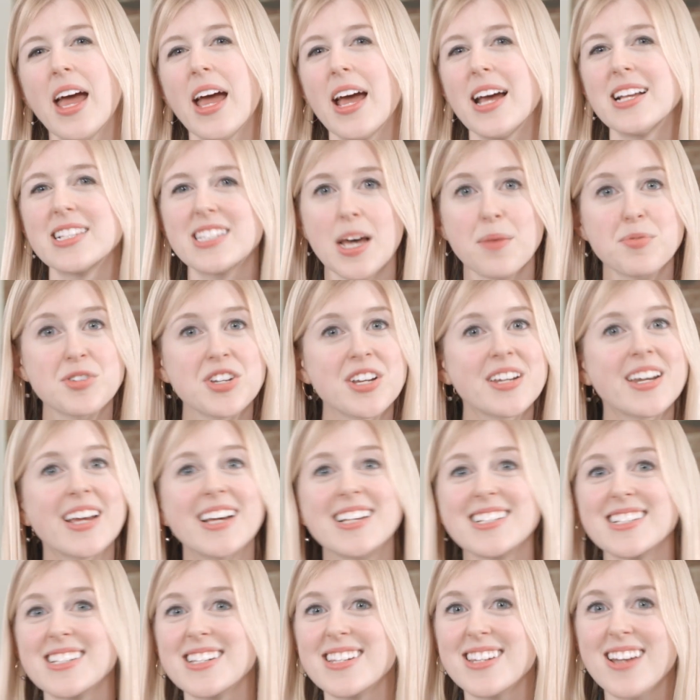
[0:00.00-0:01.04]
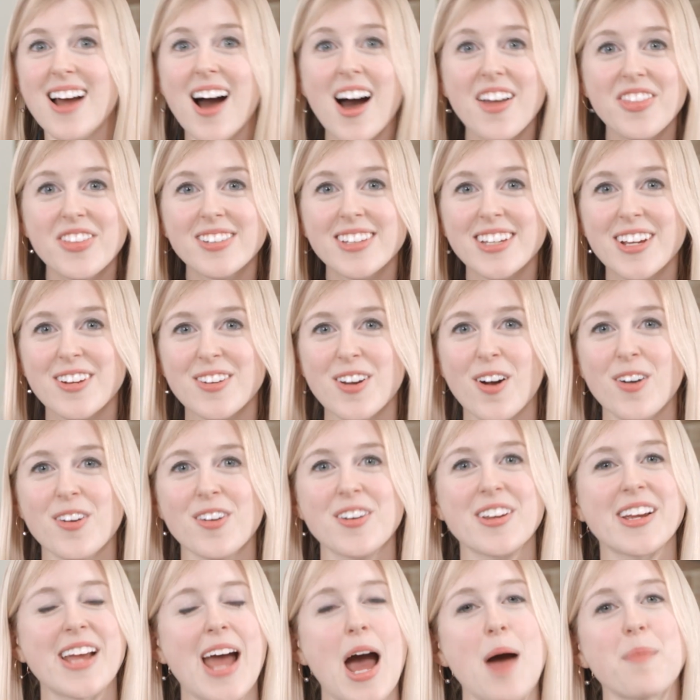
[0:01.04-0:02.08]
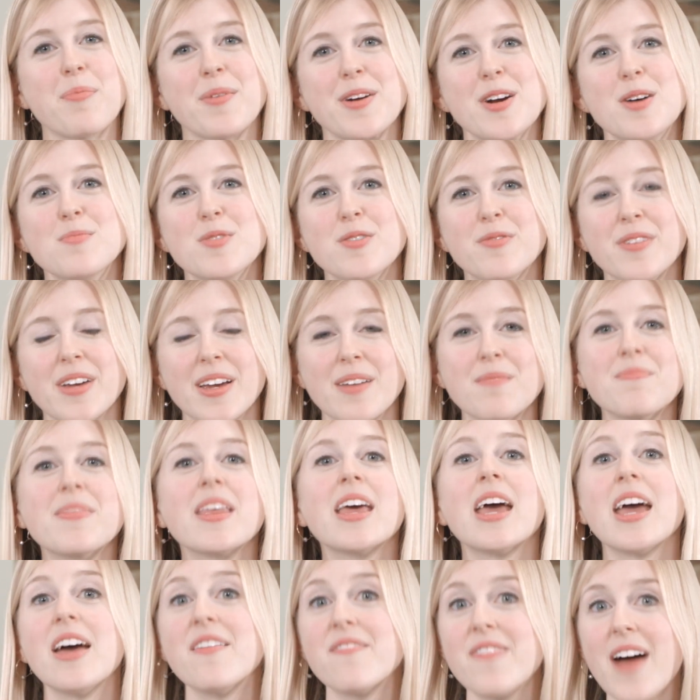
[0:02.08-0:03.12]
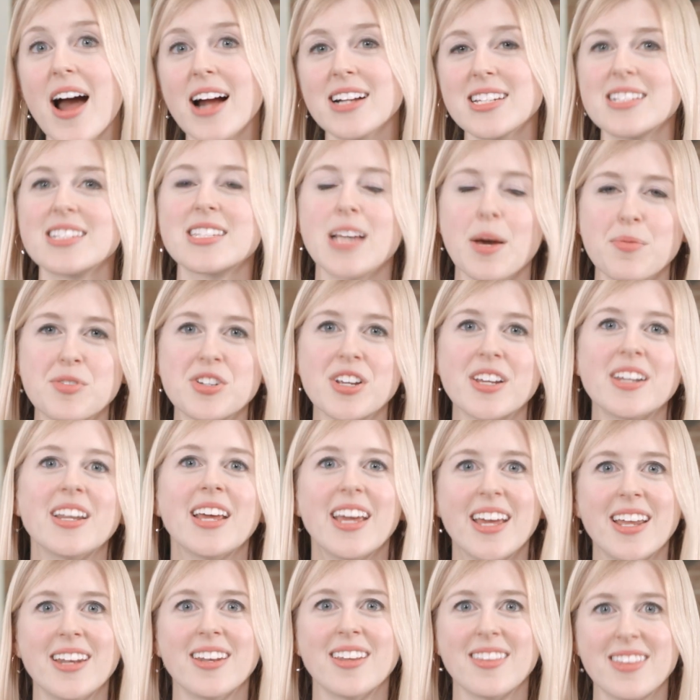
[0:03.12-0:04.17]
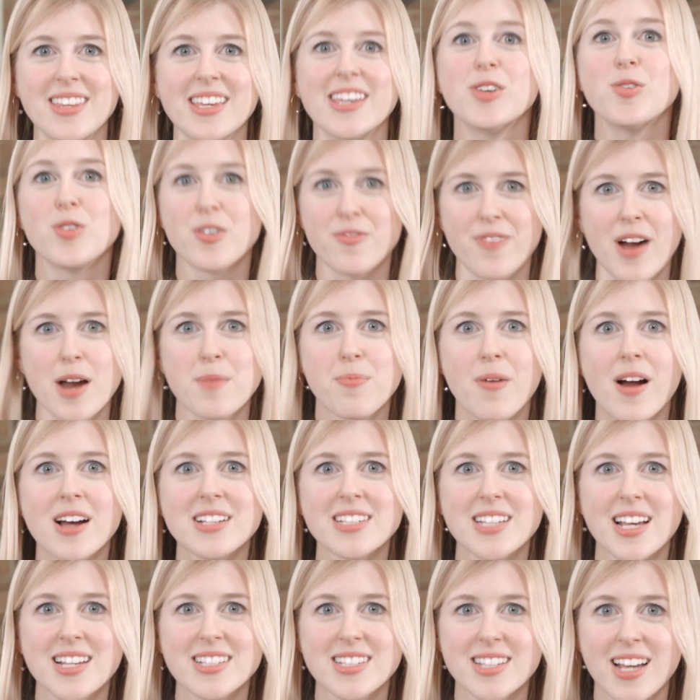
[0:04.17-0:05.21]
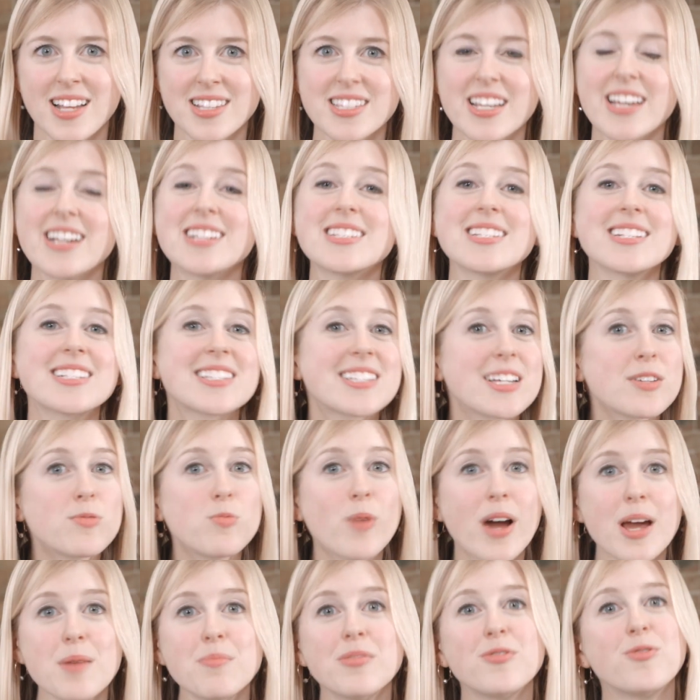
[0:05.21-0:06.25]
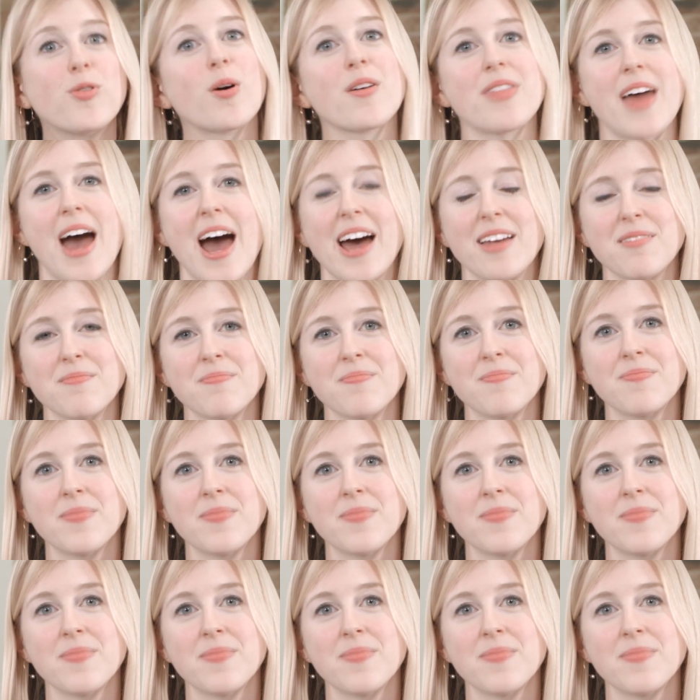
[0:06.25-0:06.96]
Inception is not the Leonardo DiCaprio movie. In fact, inception in the Unified Process sense existed way before that.